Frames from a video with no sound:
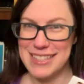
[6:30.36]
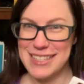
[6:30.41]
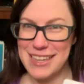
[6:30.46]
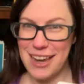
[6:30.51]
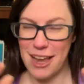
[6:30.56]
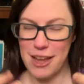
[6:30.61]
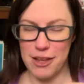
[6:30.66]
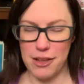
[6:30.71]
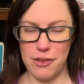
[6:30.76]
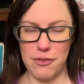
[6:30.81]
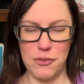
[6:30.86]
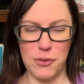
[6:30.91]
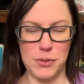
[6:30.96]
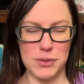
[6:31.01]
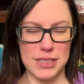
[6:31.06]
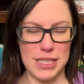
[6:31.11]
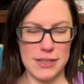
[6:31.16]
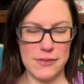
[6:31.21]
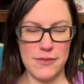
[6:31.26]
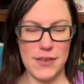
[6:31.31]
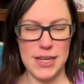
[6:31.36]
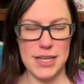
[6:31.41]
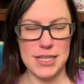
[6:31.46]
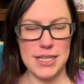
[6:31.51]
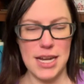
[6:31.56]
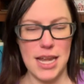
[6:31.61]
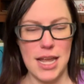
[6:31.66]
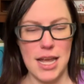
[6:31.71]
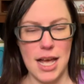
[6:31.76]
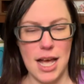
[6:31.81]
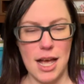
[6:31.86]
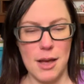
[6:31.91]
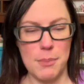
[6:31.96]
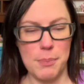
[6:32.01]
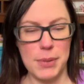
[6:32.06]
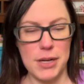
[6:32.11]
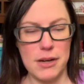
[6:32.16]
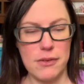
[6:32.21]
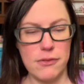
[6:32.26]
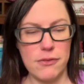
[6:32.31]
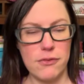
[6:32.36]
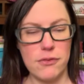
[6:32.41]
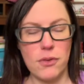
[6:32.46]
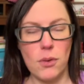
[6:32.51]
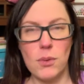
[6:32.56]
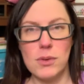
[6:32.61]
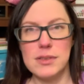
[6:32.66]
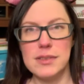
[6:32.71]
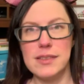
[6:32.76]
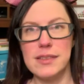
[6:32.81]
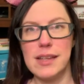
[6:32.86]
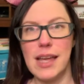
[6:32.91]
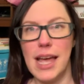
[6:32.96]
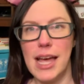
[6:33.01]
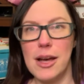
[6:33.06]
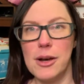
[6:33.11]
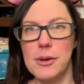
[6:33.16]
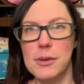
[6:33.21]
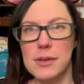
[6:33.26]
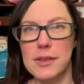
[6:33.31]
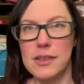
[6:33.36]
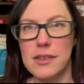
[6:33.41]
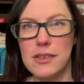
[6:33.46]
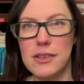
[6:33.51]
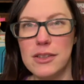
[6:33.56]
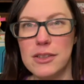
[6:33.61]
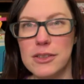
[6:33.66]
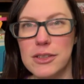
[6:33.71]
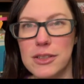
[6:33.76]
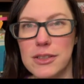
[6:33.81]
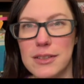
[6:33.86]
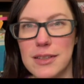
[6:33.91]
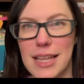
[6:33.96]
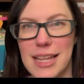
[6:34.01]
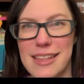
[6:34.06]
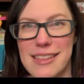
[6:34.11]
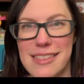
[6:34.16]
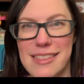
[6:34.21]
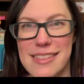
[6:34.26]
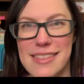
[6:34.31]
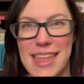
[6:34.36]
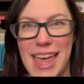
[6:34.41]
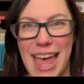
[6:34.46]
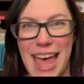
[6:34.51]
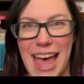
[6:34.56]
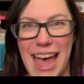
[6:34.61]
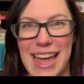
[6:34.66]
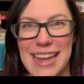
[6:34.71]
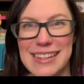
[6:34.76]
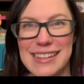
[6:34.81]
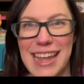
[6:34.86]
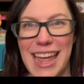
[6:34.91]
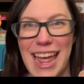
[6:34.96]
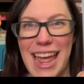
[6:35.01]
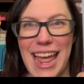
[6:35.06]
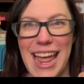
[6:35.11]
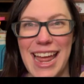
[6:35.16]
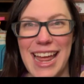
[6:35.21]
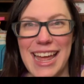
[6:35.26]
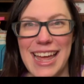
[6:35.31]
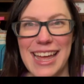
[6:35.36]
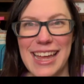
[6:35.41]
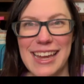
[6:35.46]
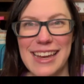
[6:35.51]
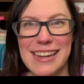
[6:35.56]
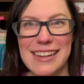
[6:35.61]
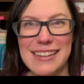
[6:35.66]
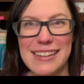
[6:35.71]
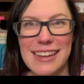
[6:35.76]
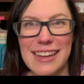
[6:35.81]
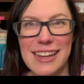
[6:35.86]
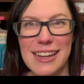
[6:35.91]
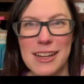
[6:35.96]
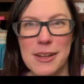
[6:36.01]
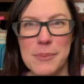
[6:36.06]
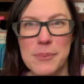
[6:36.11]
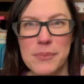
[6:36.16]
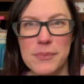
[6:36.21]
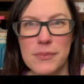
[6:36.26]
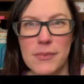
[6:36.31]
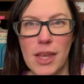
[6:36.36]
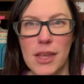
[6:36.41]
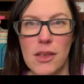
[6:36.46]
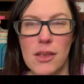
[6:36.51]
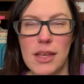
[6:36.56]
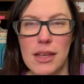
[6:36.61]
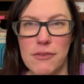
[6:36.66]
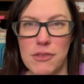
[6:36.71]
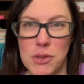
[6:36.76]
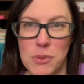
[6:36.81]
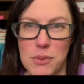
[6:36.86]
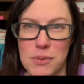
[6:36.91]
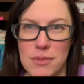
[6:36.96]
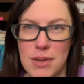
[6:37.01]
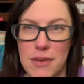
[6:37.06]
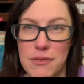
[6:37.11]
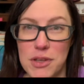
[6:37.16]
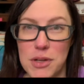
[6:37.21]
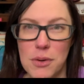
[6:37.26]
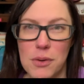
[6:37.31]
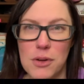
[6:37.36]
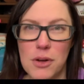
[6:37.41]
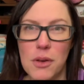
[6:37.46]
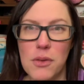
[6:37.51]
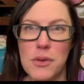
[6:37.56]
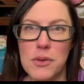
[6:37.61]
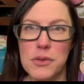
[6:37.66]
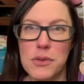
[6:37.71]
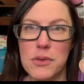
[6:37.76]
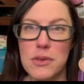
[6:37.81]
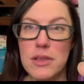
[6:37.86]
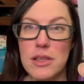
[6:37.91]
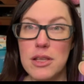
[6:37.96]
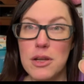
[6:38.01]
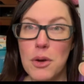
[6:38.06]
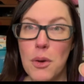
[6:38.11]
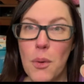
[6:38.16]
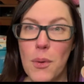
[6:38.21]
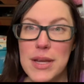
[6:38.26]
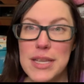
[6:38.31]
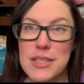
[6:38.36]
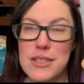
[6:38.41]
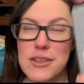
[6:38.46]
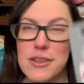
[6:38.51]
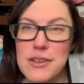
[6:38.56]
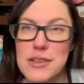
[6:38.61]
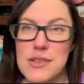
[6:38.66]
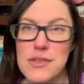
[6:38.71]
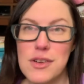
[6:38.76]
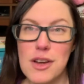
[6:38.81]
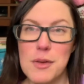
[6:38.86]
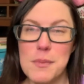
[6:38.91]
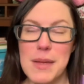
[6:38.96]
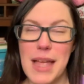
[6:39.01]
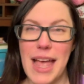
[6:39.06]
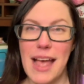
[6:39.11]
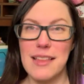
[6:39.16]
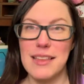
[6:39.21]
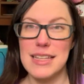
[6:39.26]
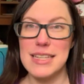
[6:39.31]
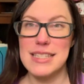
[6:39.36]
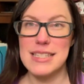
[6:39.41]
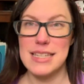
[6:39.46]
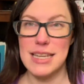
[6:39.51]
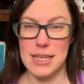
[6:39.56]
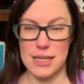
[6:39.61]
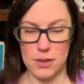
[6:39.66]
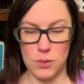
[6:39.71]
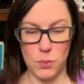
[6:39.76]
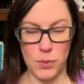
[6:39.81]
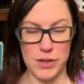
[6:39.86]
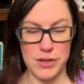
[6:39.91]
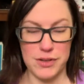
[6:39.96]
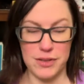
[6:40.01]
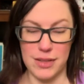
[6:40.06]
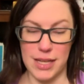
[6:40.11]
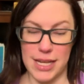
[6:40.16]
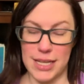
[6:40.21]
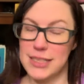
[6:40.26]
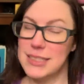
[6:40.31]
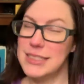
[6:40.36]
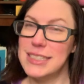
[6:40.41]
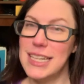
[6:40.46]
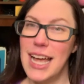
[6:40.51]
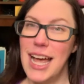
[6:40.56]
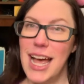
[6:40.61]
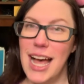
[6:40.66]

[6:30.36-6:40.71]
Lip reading: style folding fan, but it folds out to look like that. And if you don't know, those are the little oysters from Alice in Wonderland.